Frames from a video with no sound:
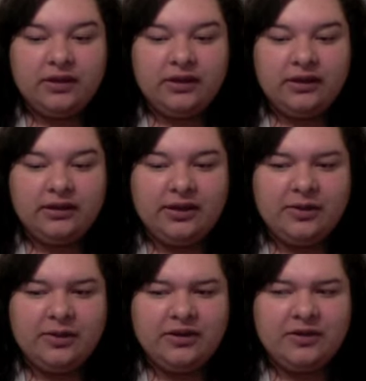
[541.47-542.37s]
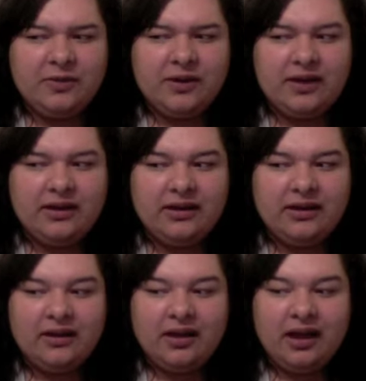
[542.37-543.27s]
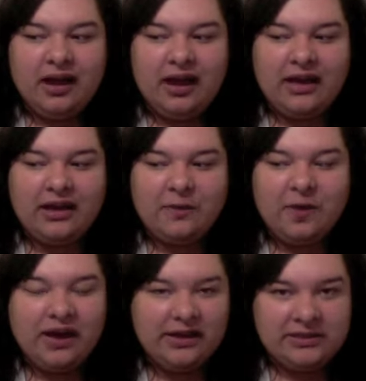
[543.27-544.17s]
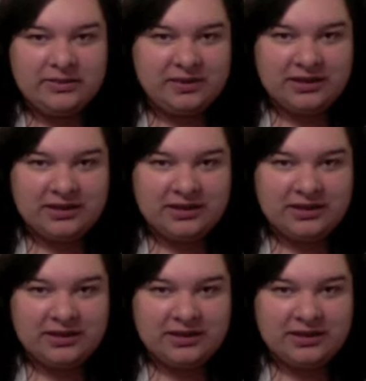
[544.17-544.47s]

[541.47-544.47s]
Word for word: and I wonder what I could possibly